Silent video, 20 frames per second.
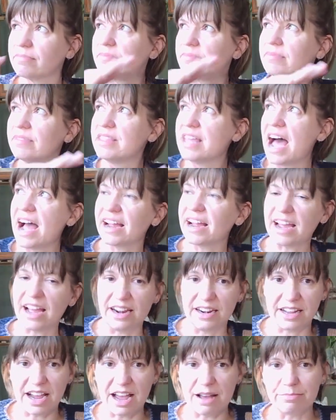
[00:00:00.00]
that
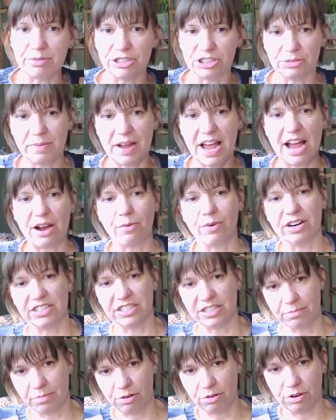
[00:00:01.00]
kind of got pushed back, whereas
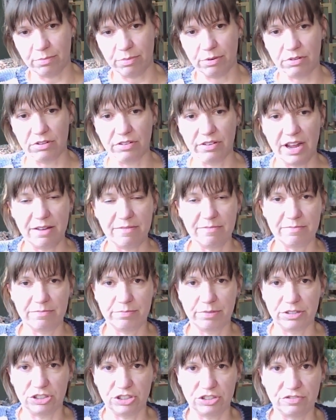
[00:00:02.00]
the Portobello got
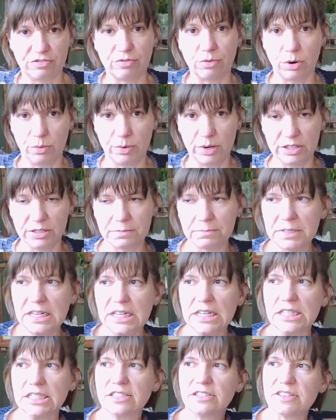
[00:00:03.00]
pushed forward.
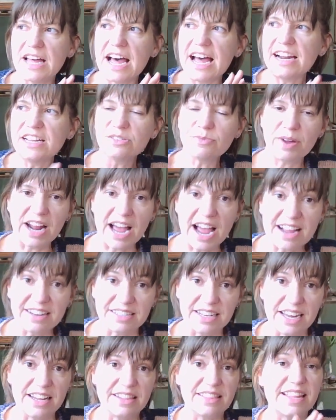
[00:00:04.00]
So that is what I
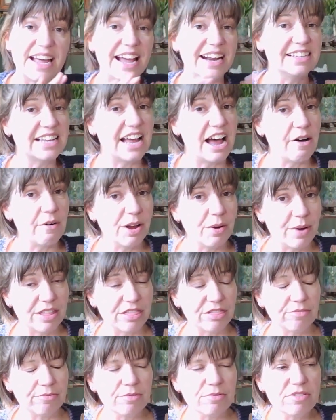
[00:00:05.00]
did. That is how I went
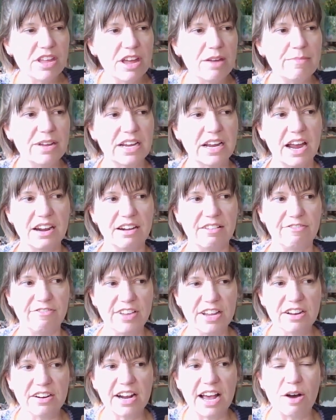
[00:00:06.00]
through them and kind of
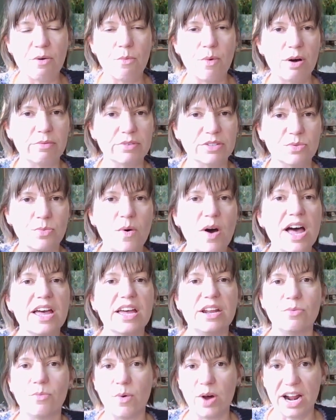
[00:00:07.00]
figured out what was what
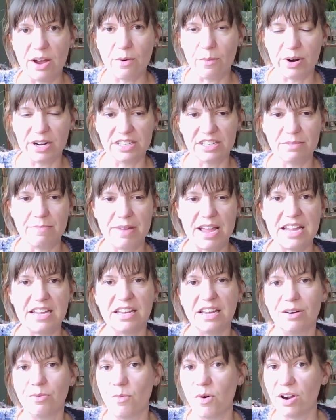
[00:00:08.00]
and what I wanted to make
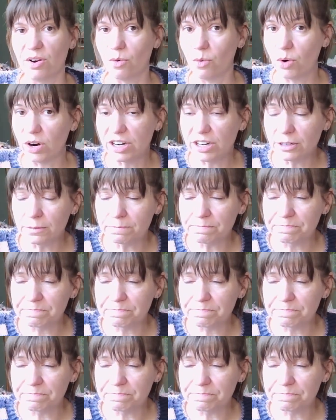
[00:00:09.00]
in what order.